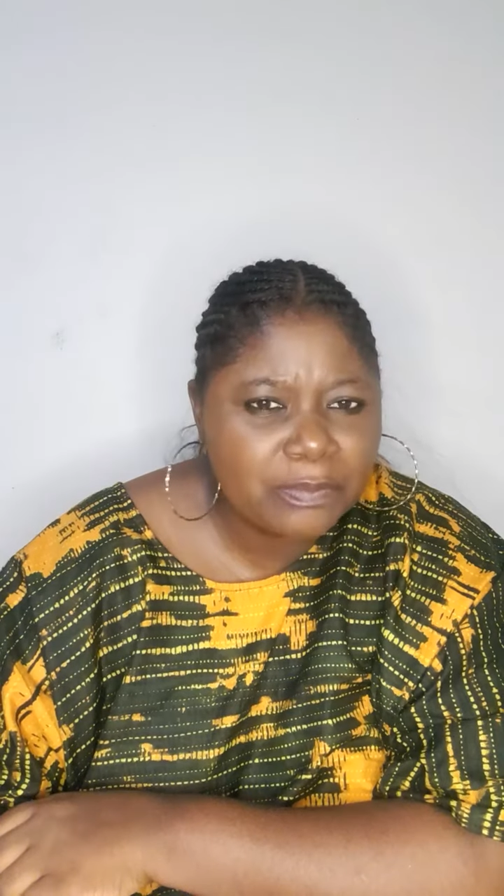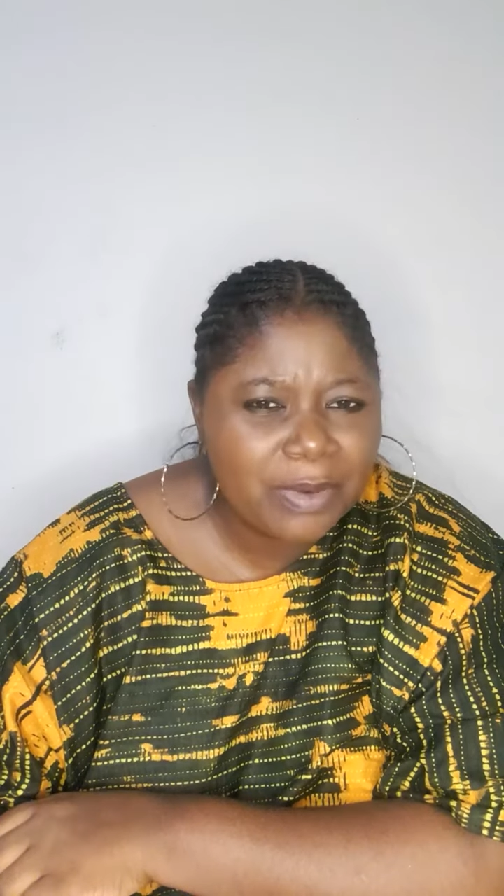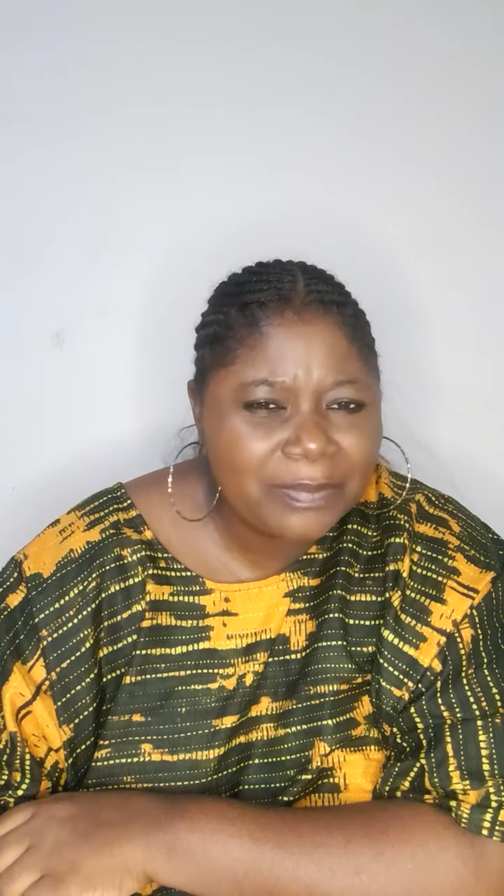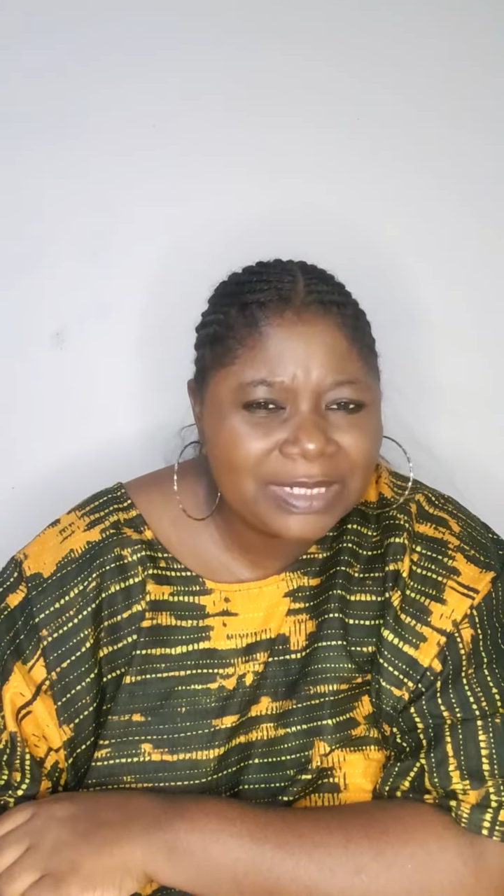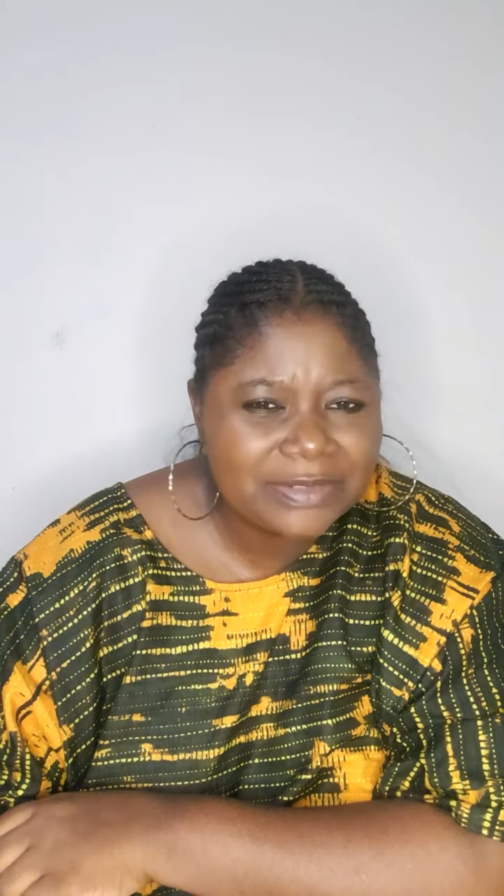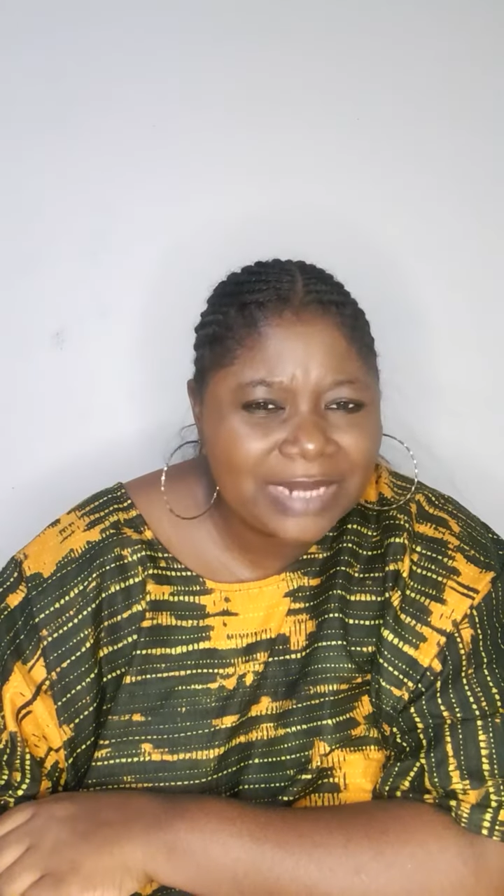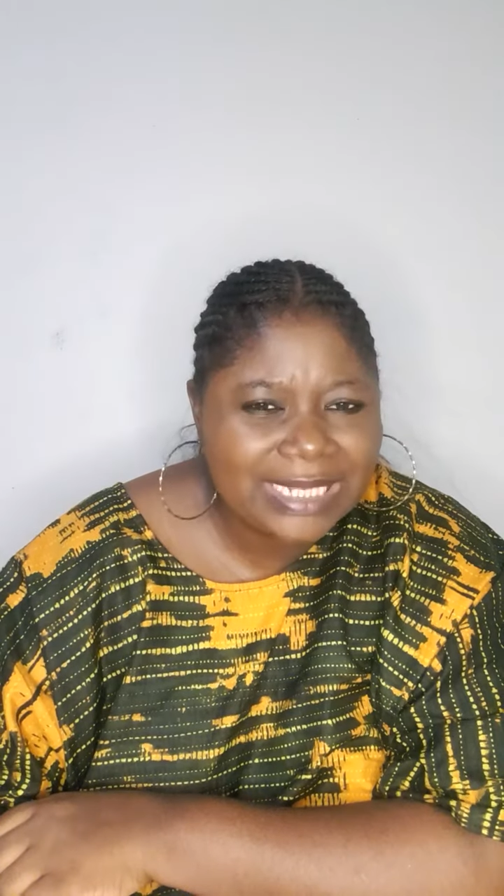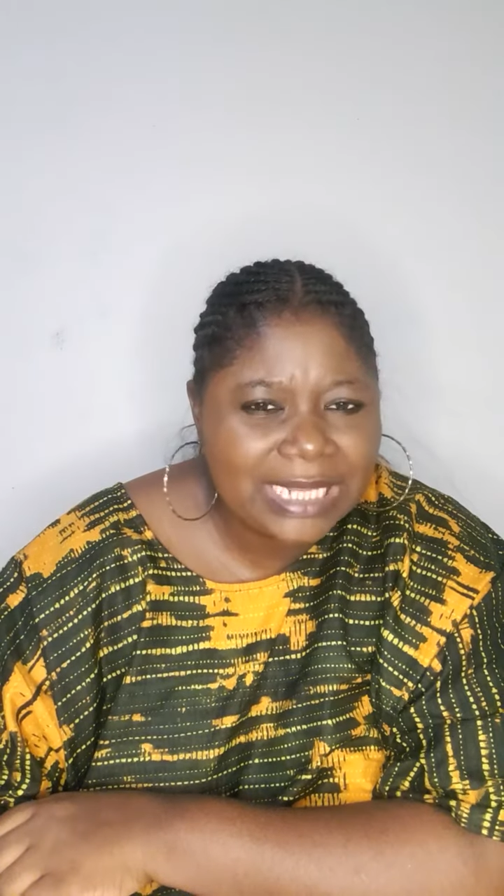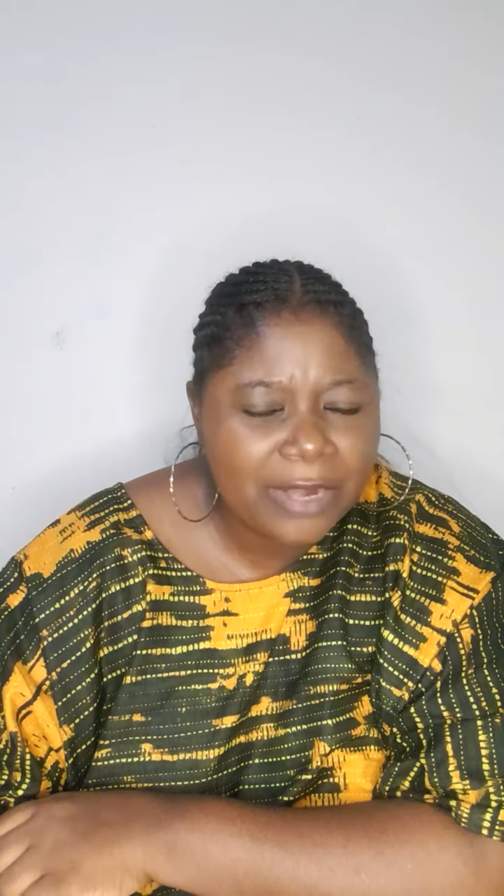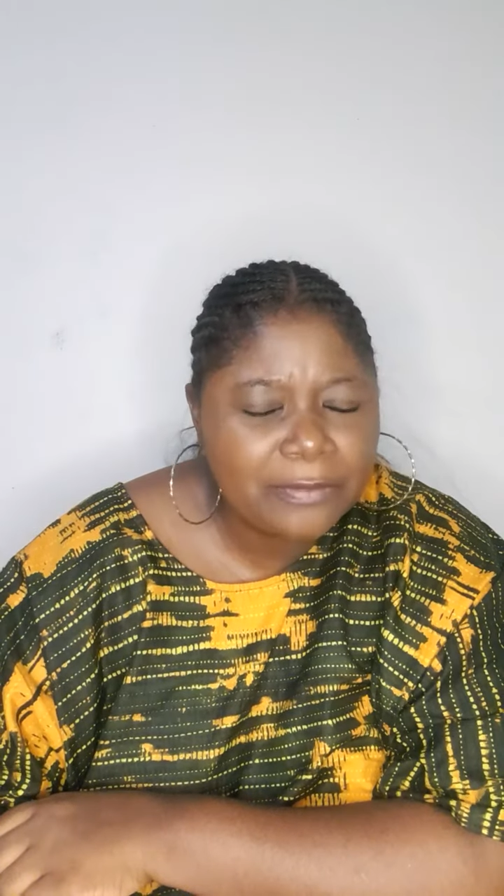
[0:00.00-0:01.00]
moment right
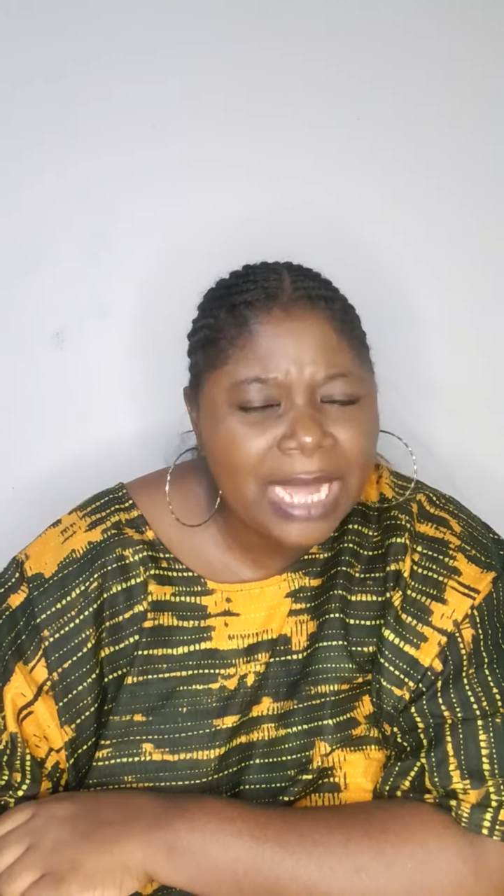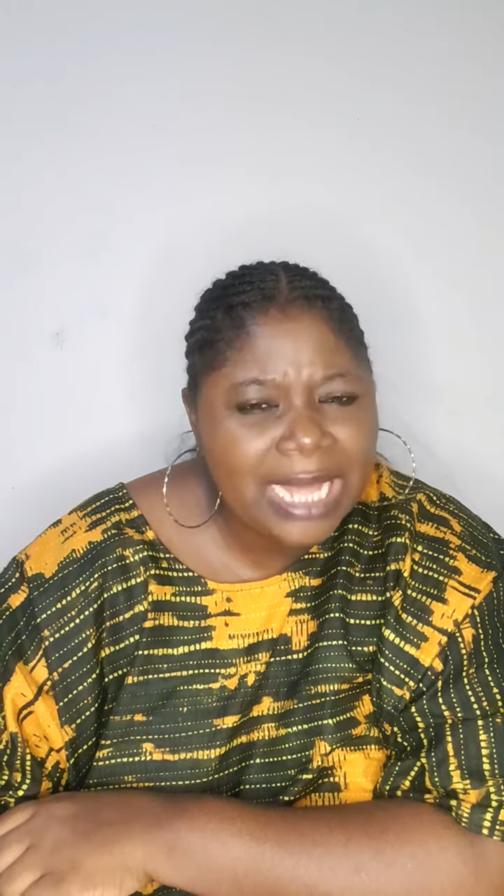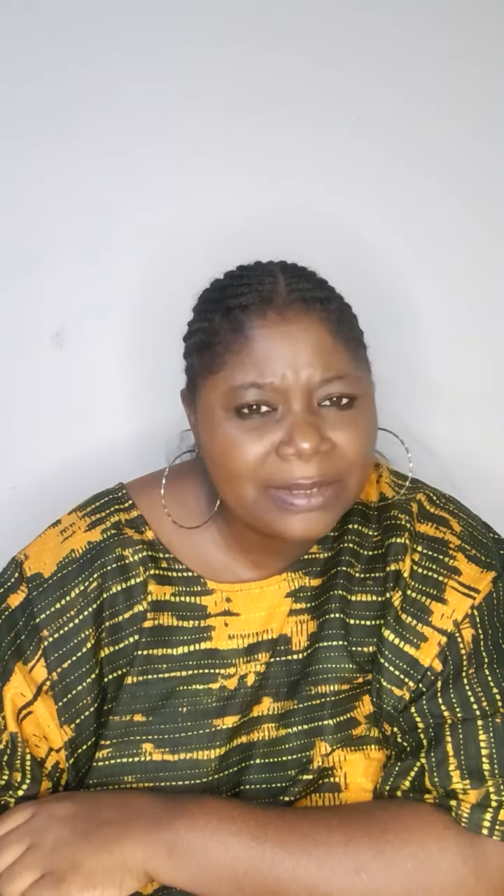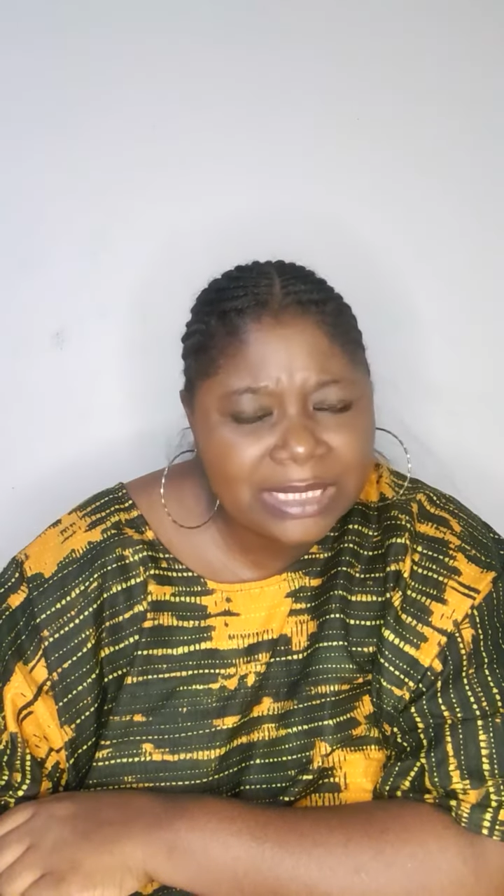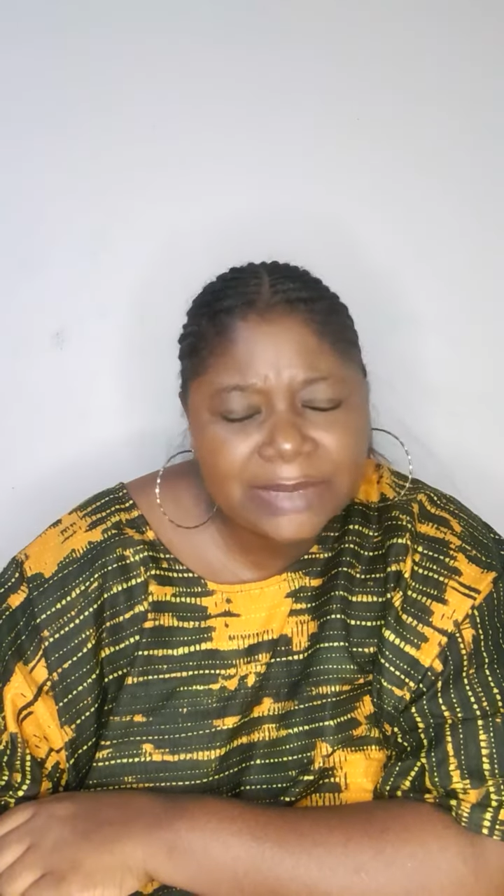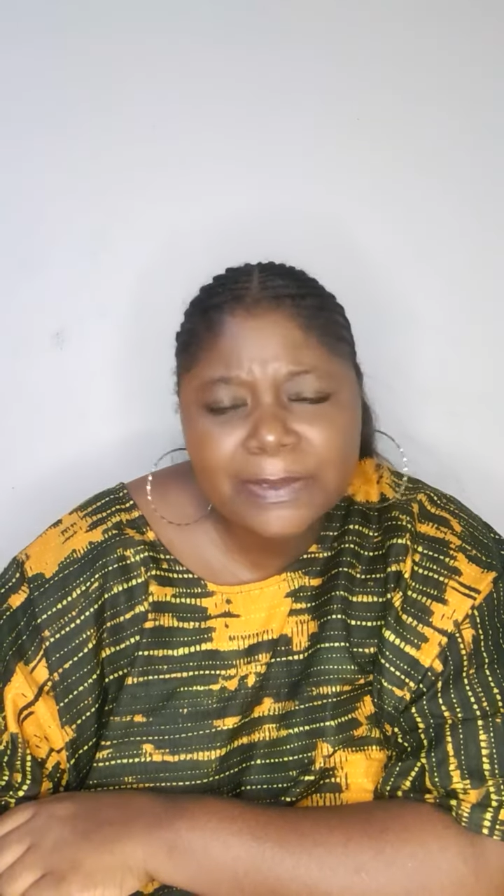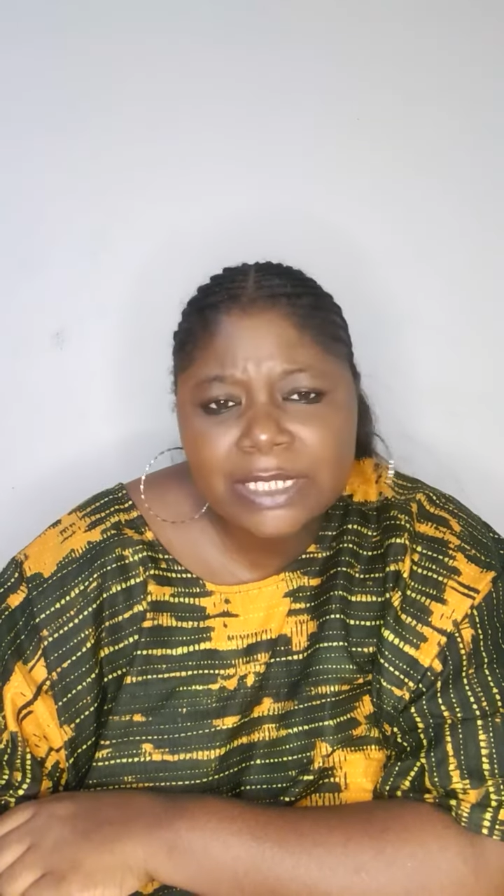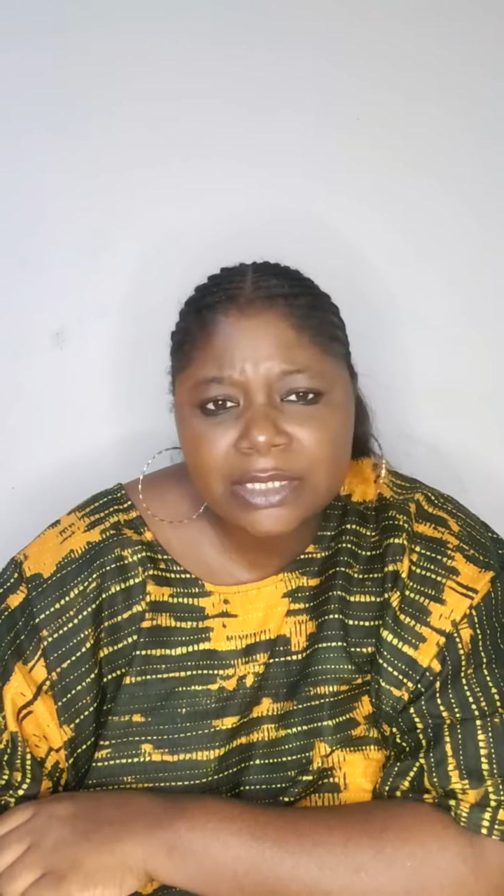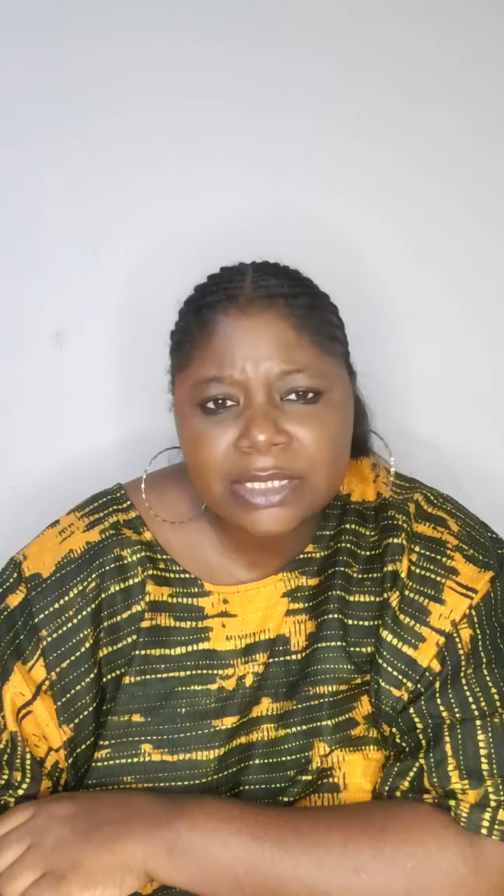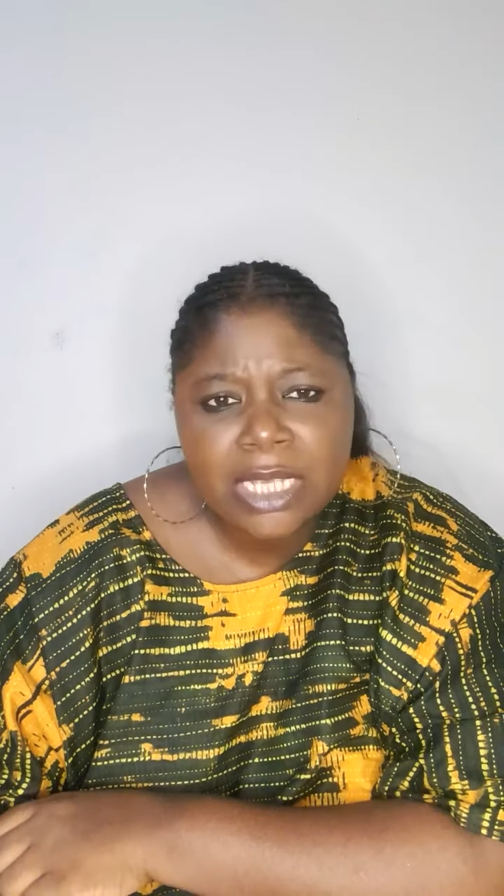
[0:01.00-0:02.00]
now and it's
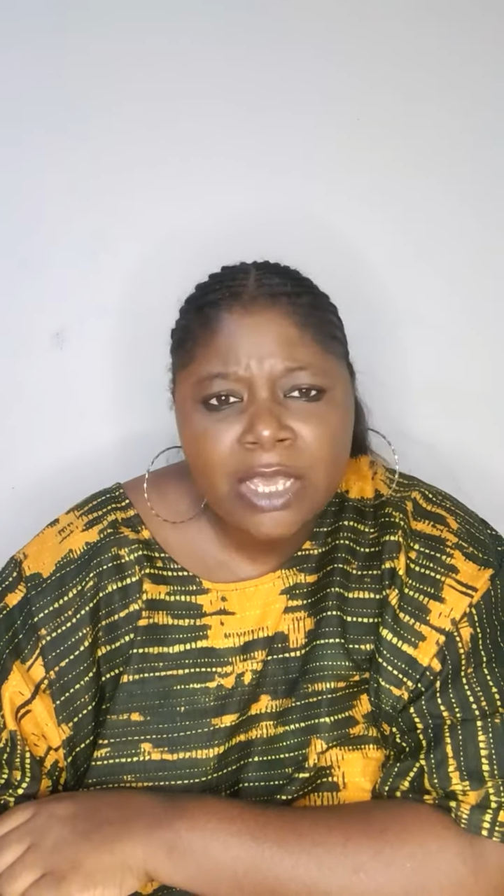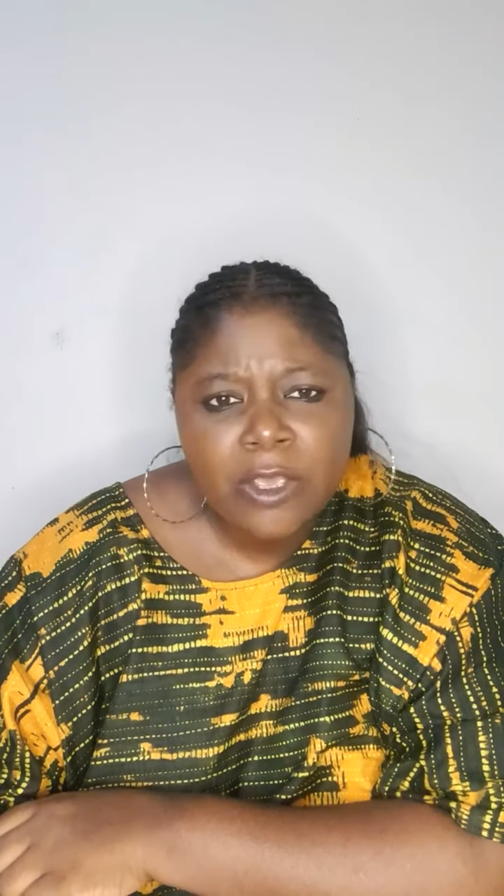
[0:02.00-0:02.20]
because